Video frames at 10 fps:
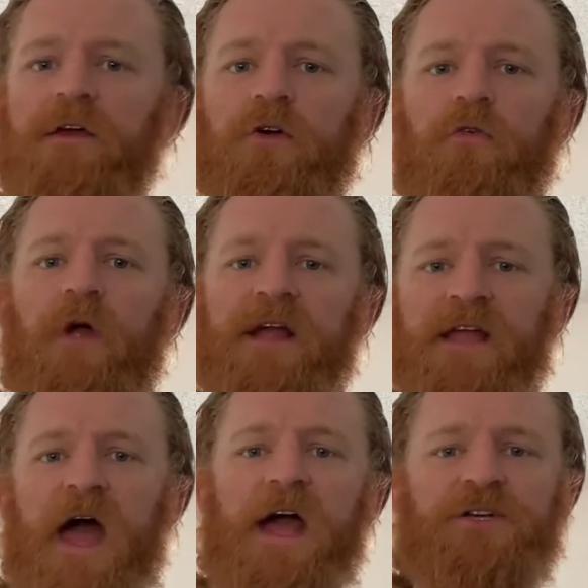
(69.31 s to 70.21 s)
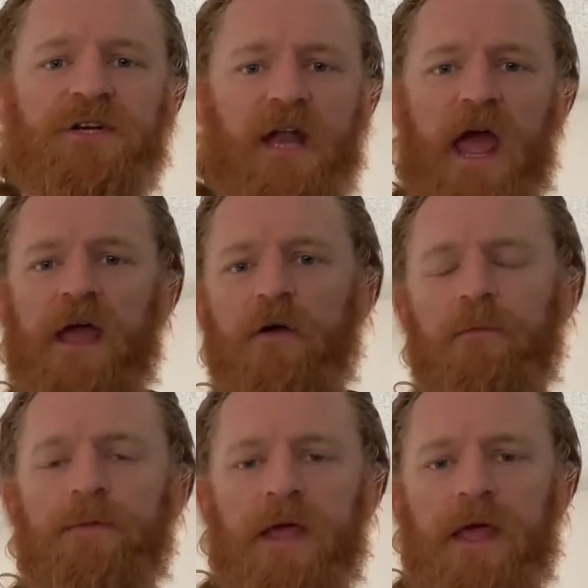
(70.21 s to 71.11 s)
the correct action A or
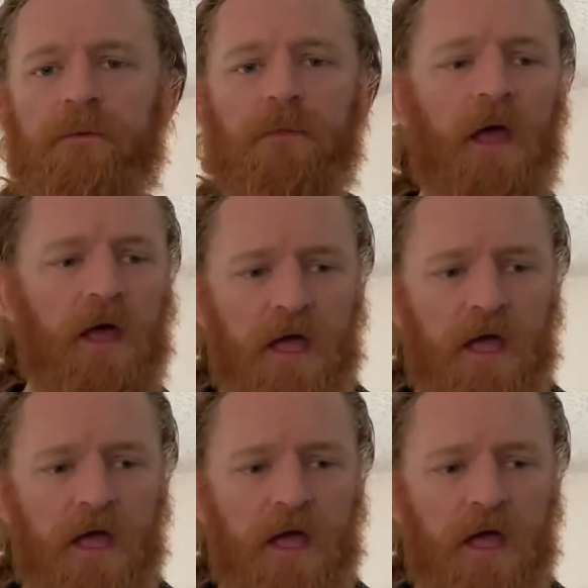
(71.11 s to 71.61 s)
B